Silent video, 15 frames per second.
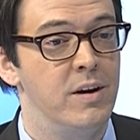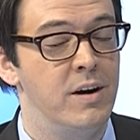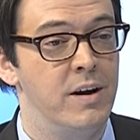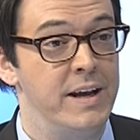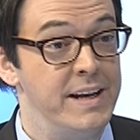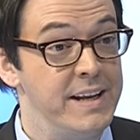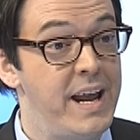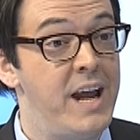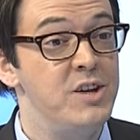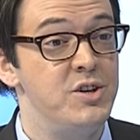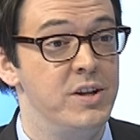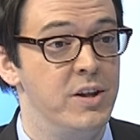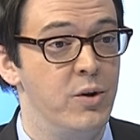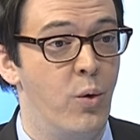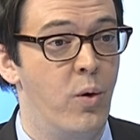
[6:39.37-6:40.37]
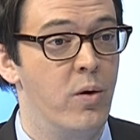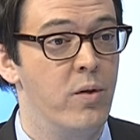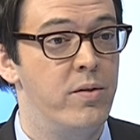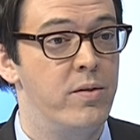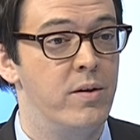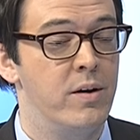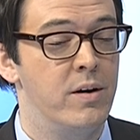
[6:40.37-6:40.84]
engaging the
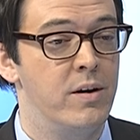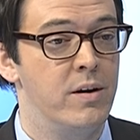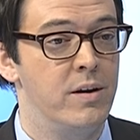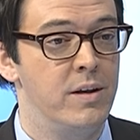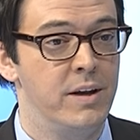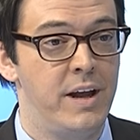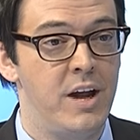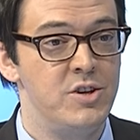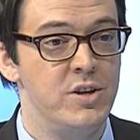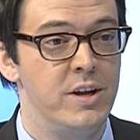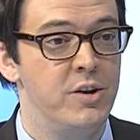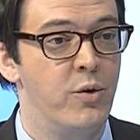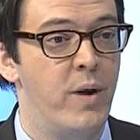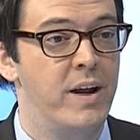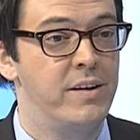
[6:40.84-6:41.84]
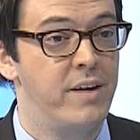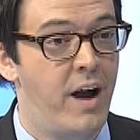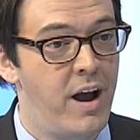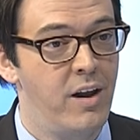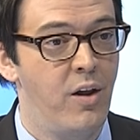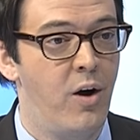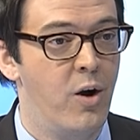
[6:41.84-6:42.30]
North, engaging in direct
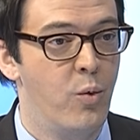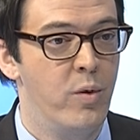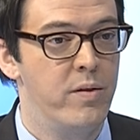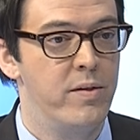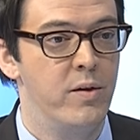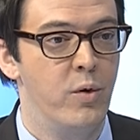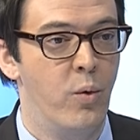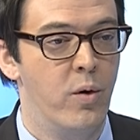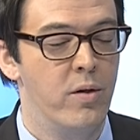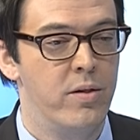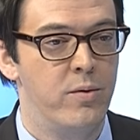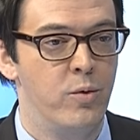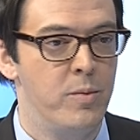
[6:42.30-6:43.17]
dialogue with the North.